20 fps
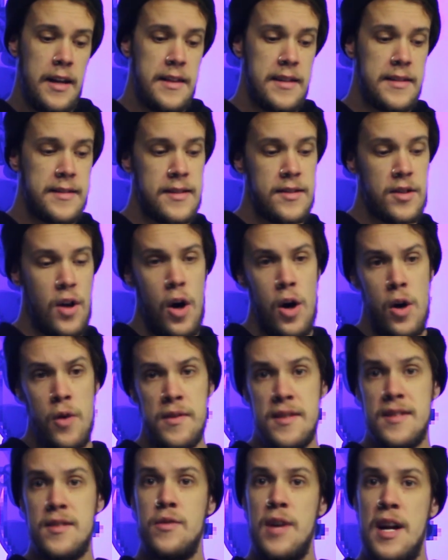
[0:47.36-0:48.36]
This is all
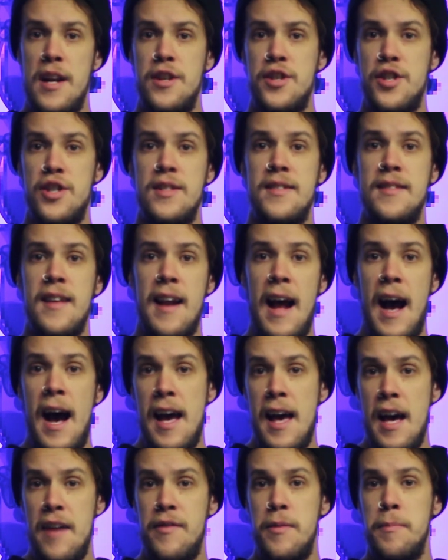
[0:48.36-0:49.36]
the strategies that
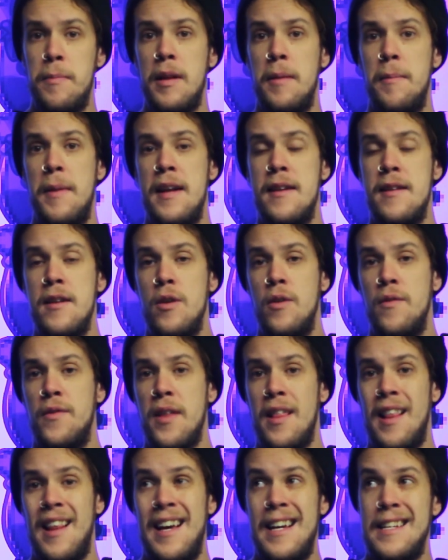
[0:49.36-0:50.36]
I have implemented over
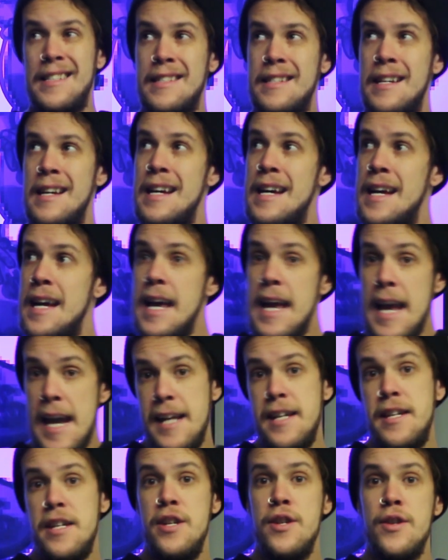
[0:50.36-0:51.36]
the last
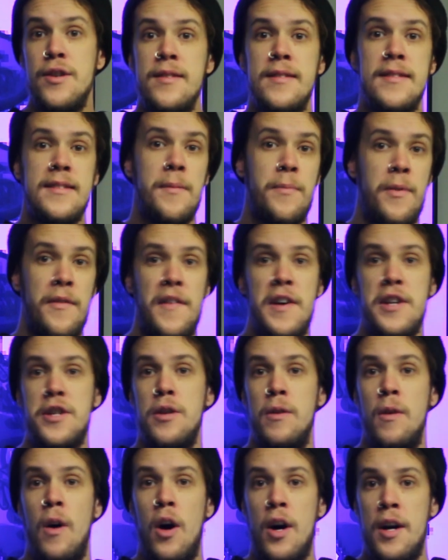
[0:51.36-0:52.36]
8 years as a
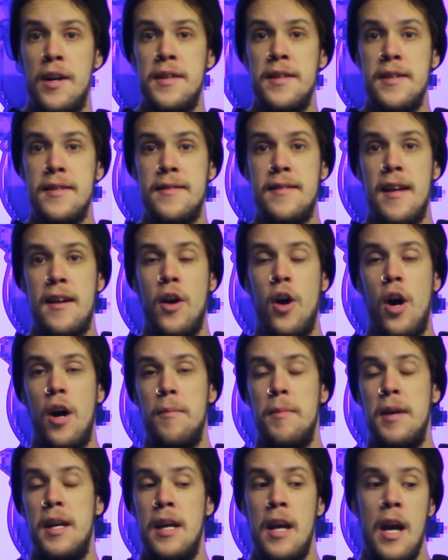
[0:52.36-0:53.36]
professional artist that
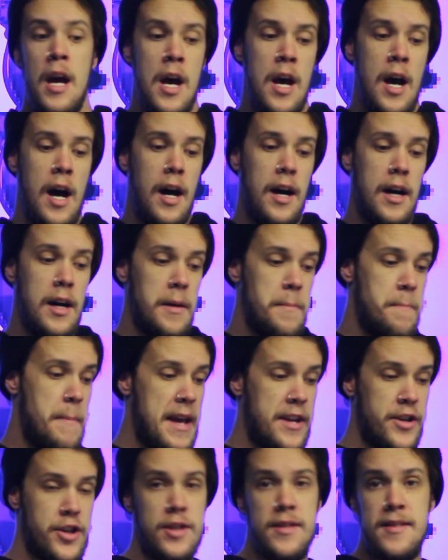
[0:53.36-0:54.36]
got me
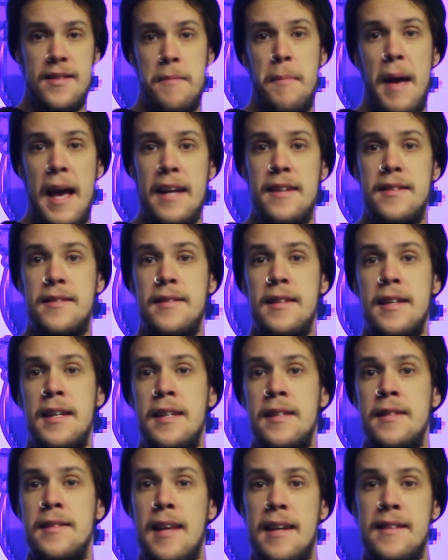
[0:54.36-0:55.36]
mentions in
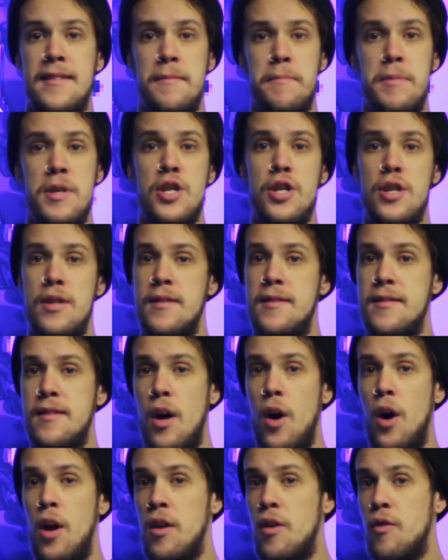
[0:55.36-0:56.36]
magazines, exhibitions
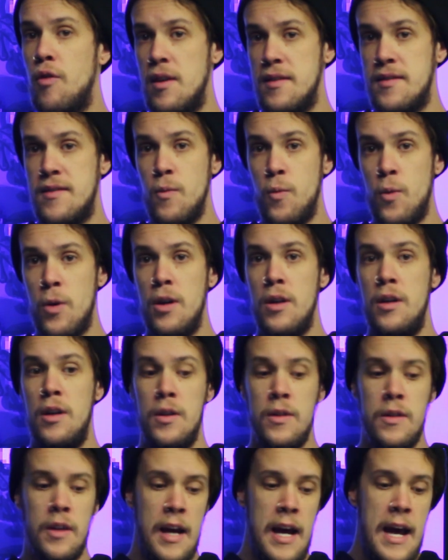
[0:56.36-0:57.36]
all across the
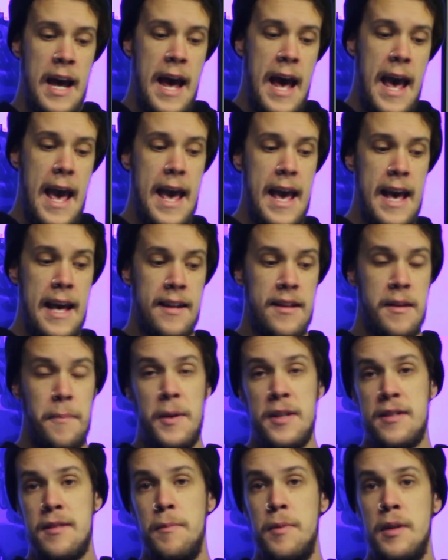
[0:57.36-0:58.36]
world, and the
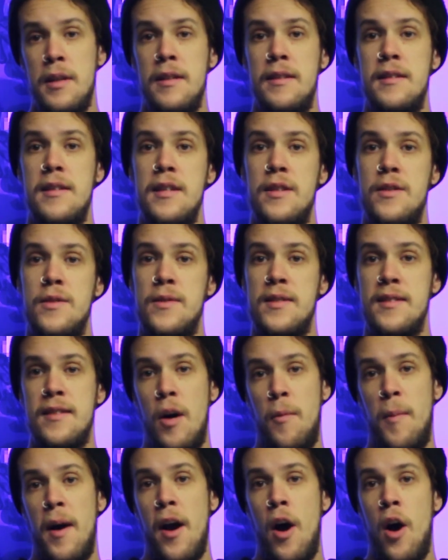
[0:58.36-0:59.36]
possibility to
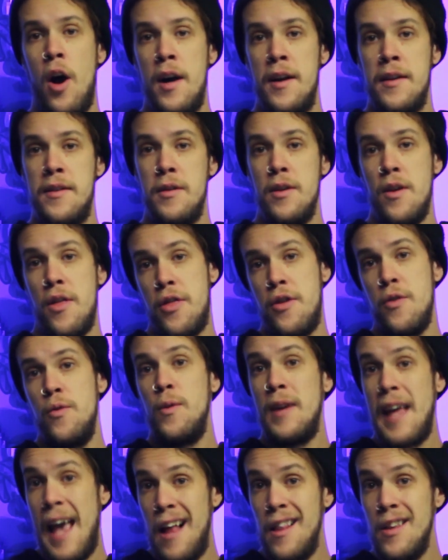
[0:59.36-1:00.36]
sell my art
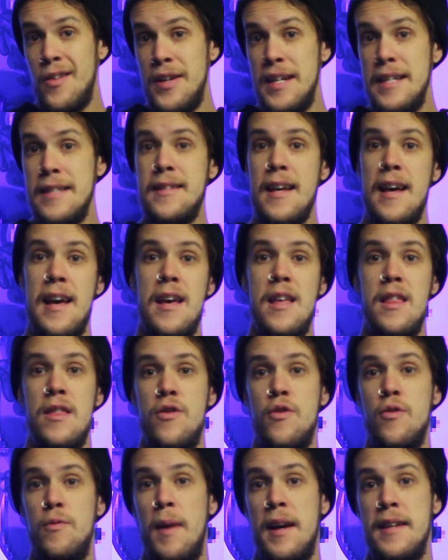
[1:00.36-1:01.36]
through galleries and through